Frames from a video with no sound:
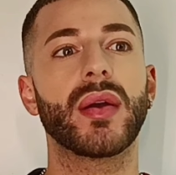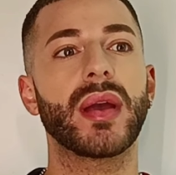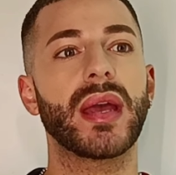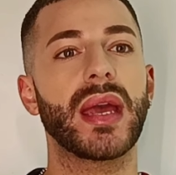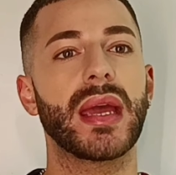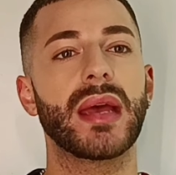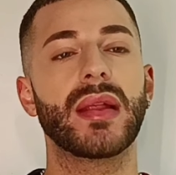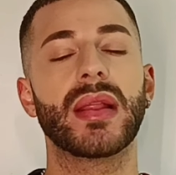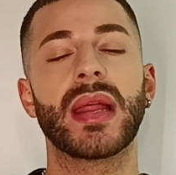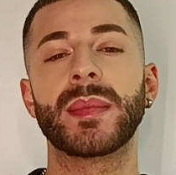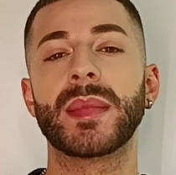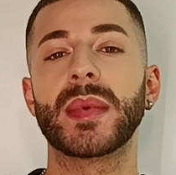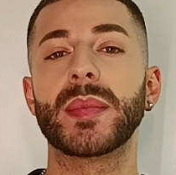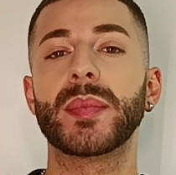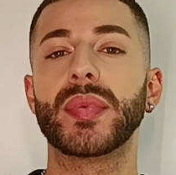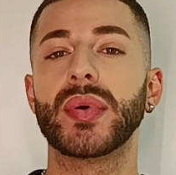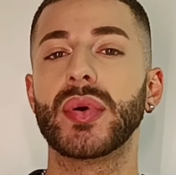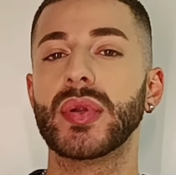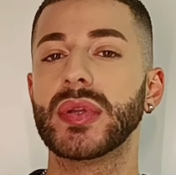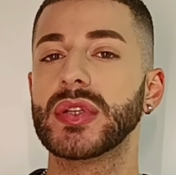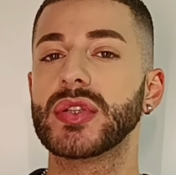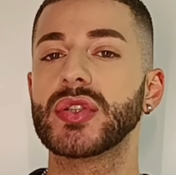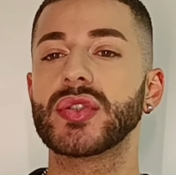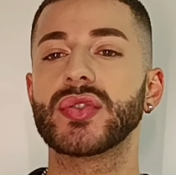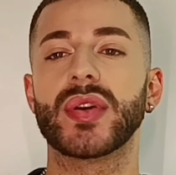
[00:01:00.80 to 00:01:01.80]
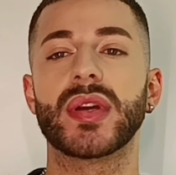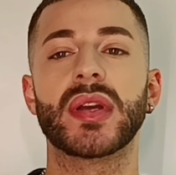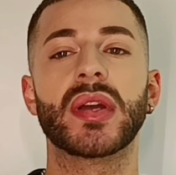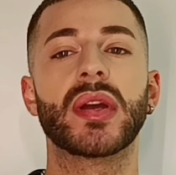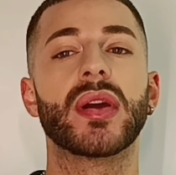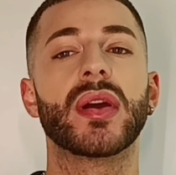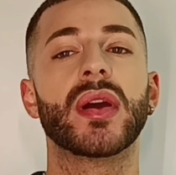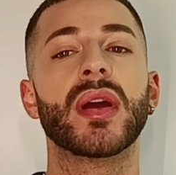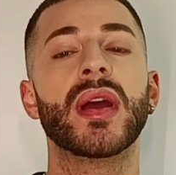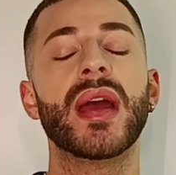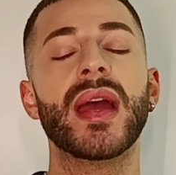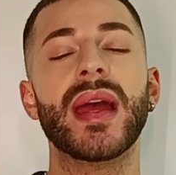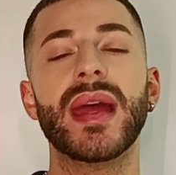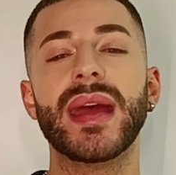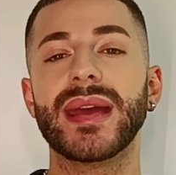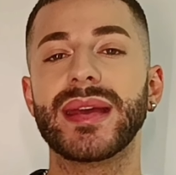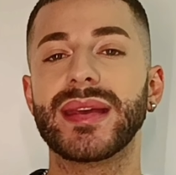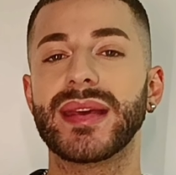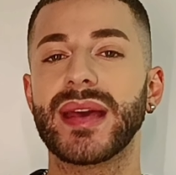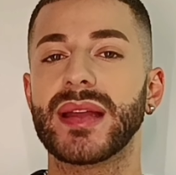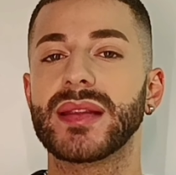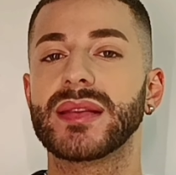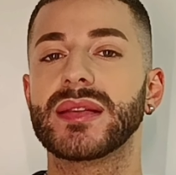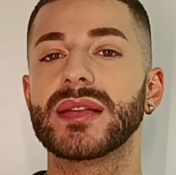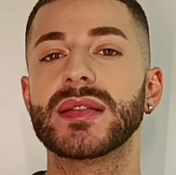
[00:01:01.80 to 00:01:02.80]
okay, let me pull the trigger,
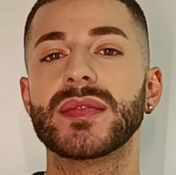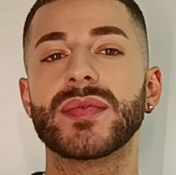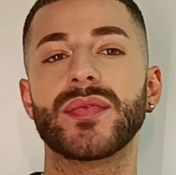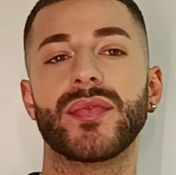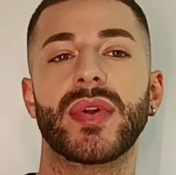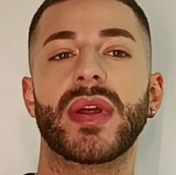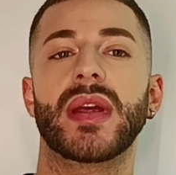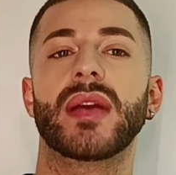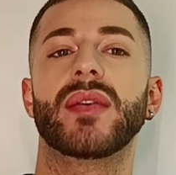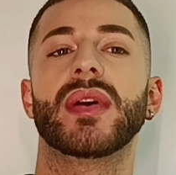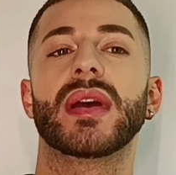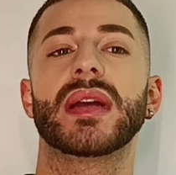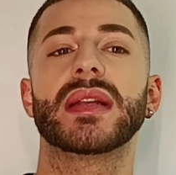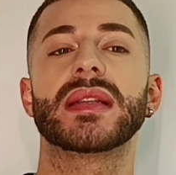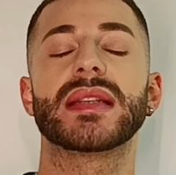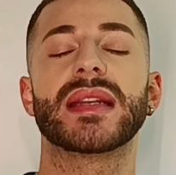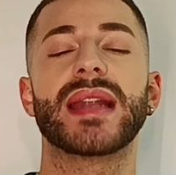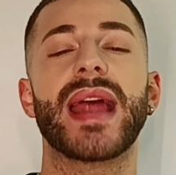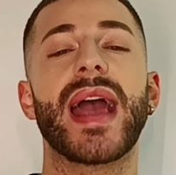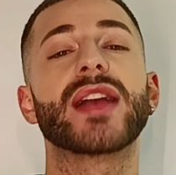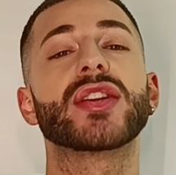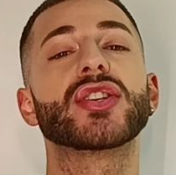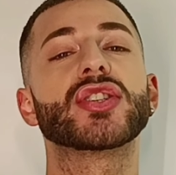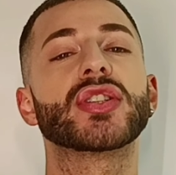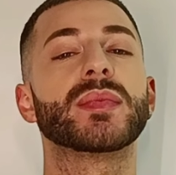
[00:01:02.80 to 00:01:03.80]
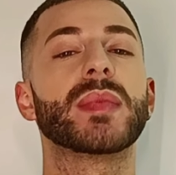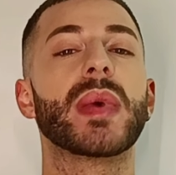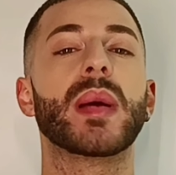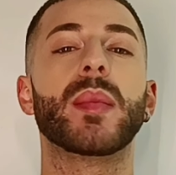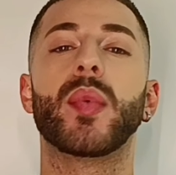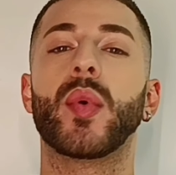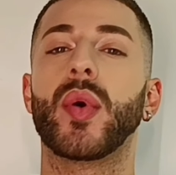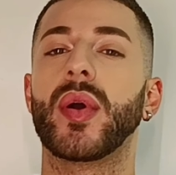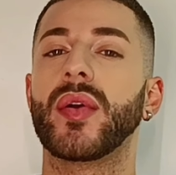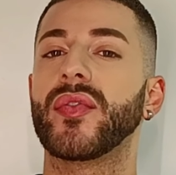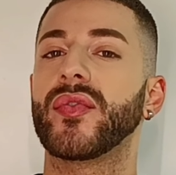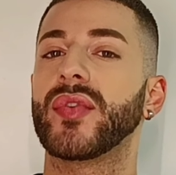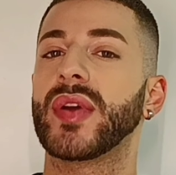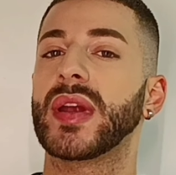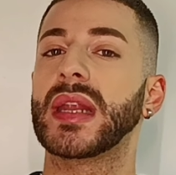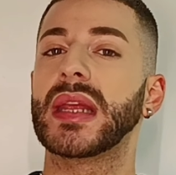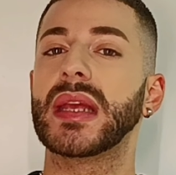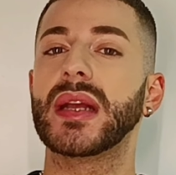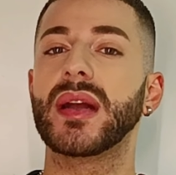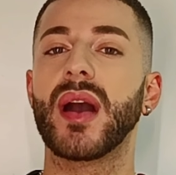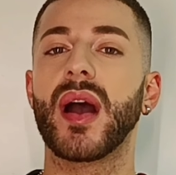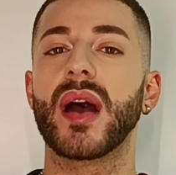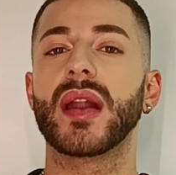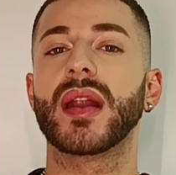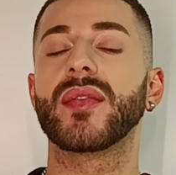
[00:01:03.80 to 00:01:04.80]
get this fragrance. And actually my boyfriend,
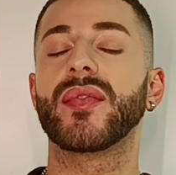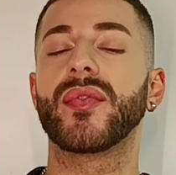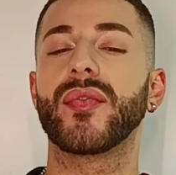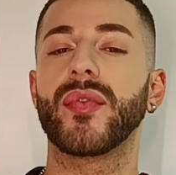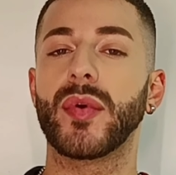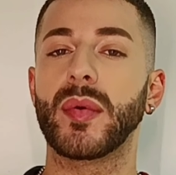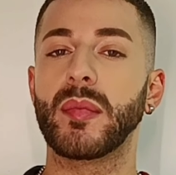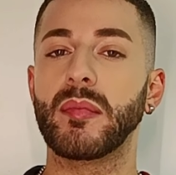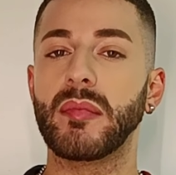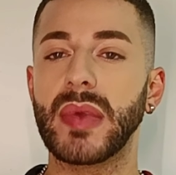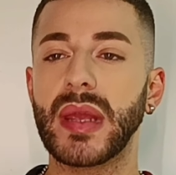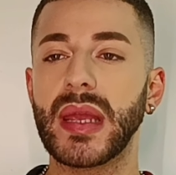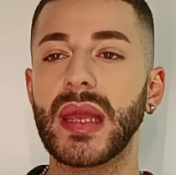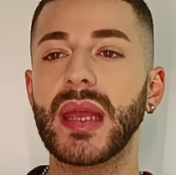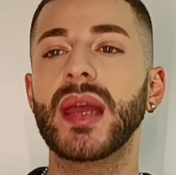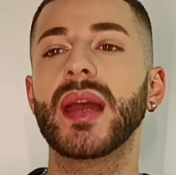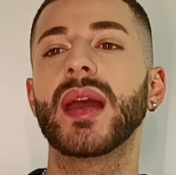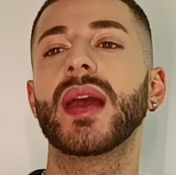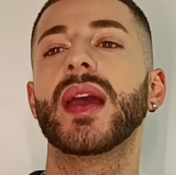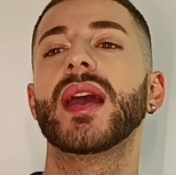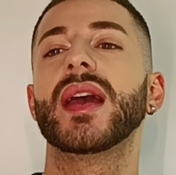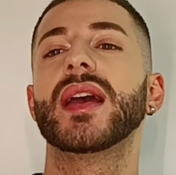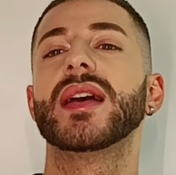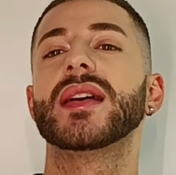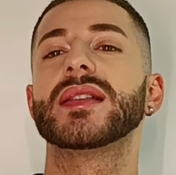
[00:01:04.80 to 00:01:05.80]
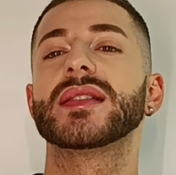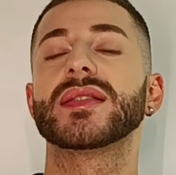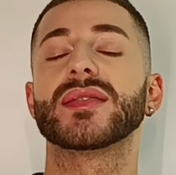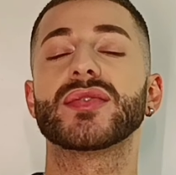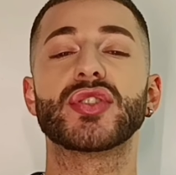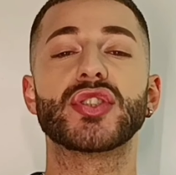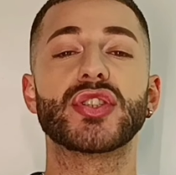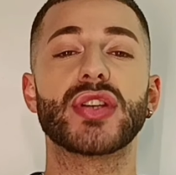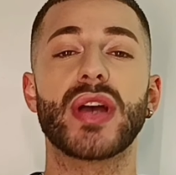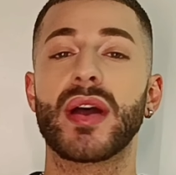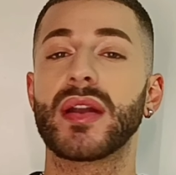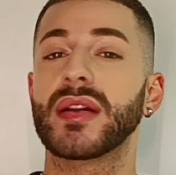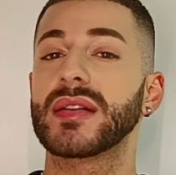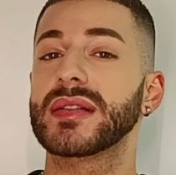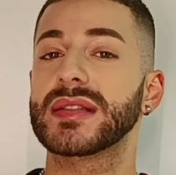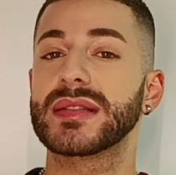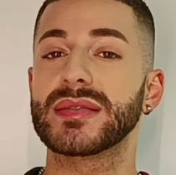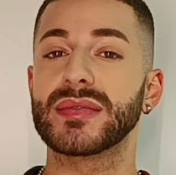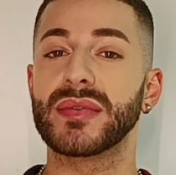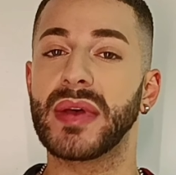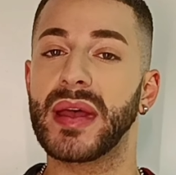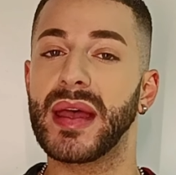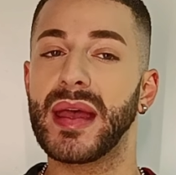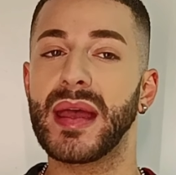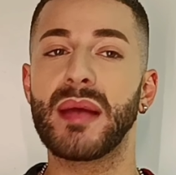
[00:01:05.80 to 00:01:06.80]
he got it for me. So shout out
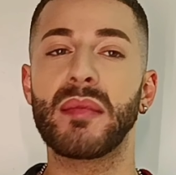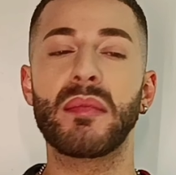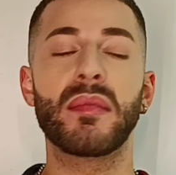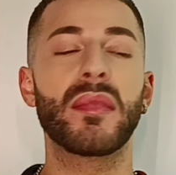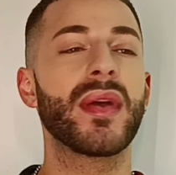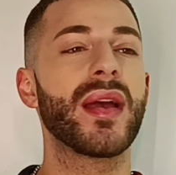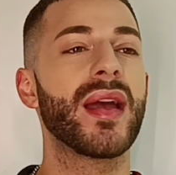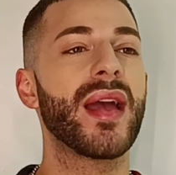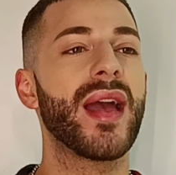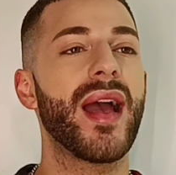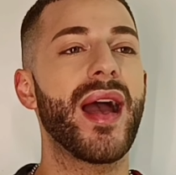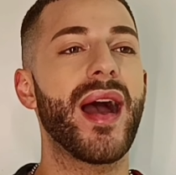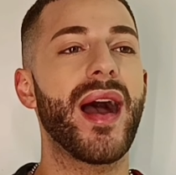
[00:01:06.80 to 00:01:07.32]
to him.